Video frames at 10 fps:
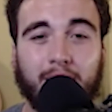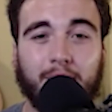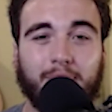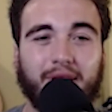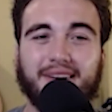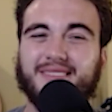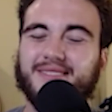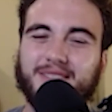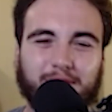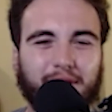But,
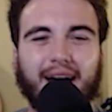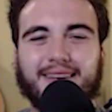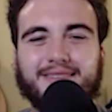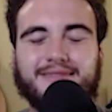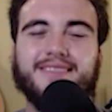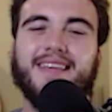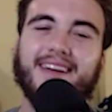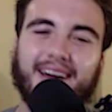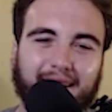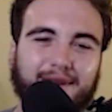they
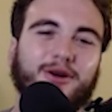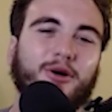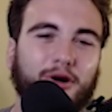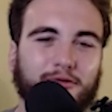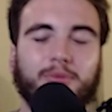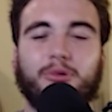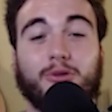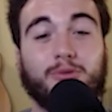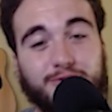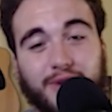kind of go overboard
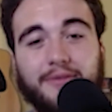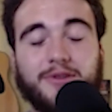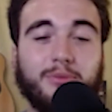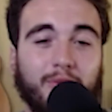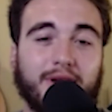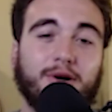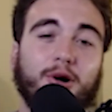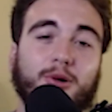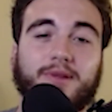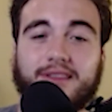with driving the point
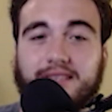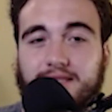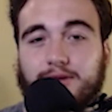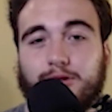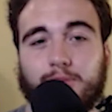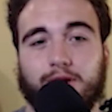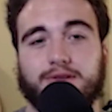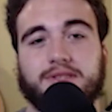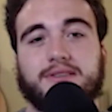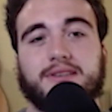home. Like, this is a new
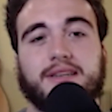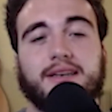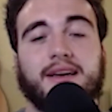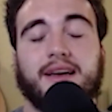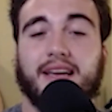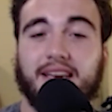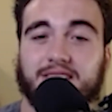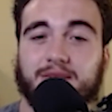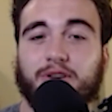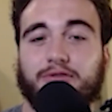person and he's a
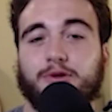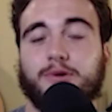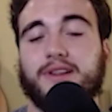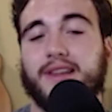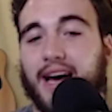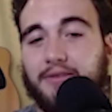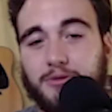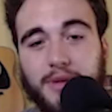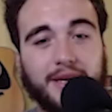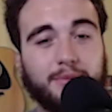buffoon and they have to
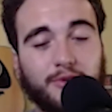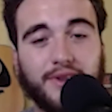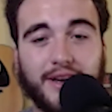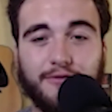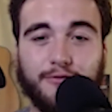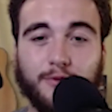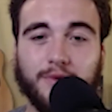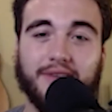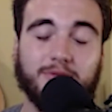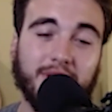make him look like a fool and
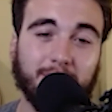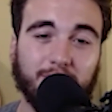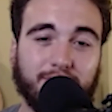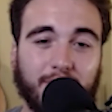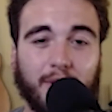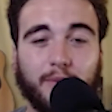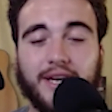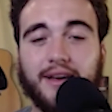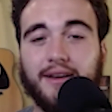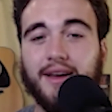have to make him look very weak.
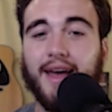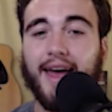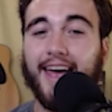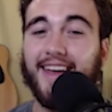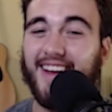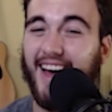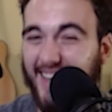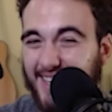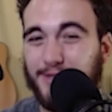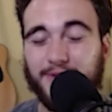And I
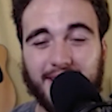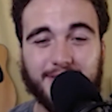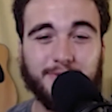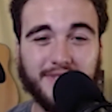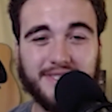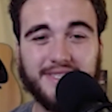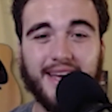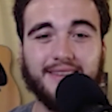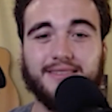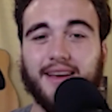get to do that to an extent.